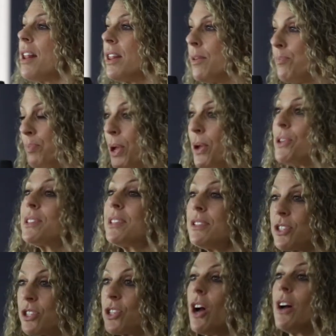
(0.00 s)
the
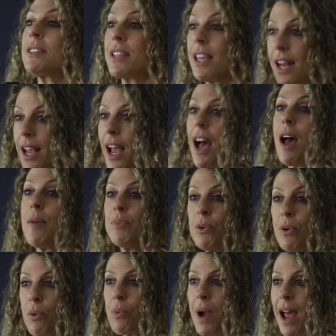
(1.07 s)
person starts getting
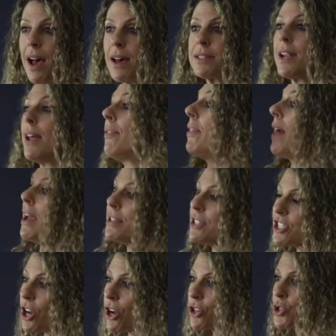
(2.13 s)
hyper aroused and they
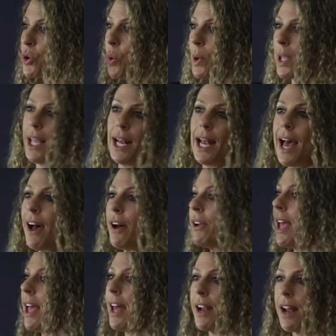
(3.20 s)
start talking
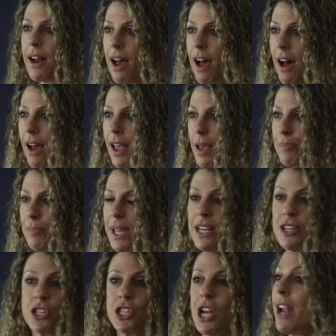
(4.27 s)
louder and at a higher
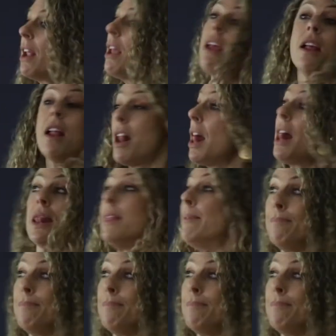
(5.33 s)
pitch, and the